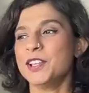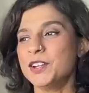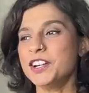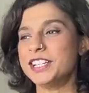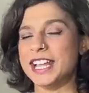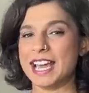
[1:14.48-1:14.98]
You
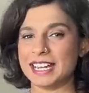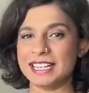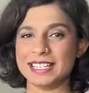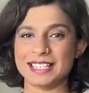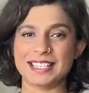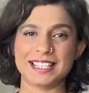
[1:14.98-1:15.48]
know,
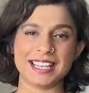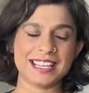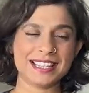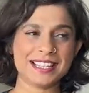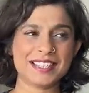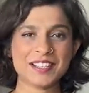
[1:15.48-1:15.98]
darlings,
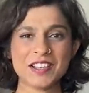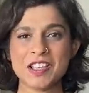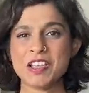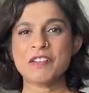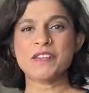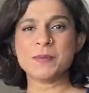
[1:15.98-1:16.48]
is
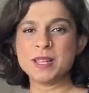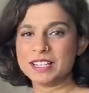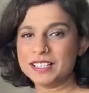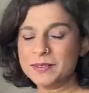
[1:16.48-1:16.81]
familiar,